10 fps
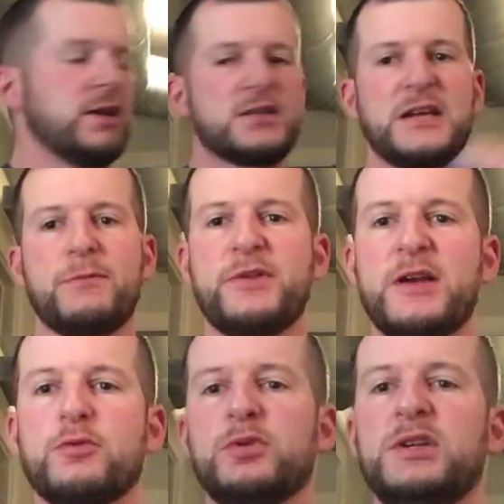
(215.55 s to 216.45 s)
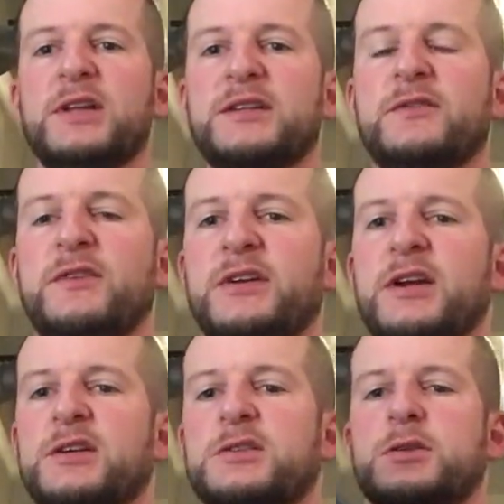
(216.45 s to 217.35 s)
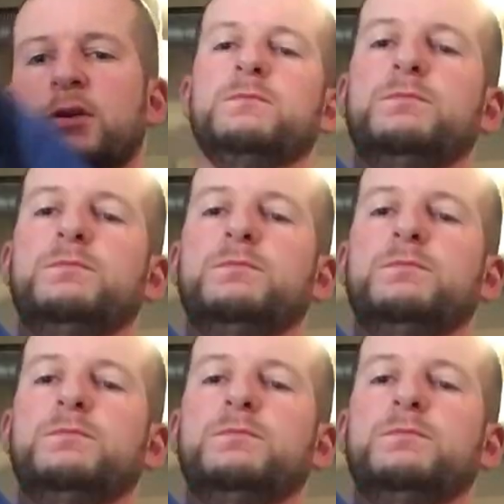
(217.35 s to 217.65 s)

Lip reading: same thing, really like the V-necks,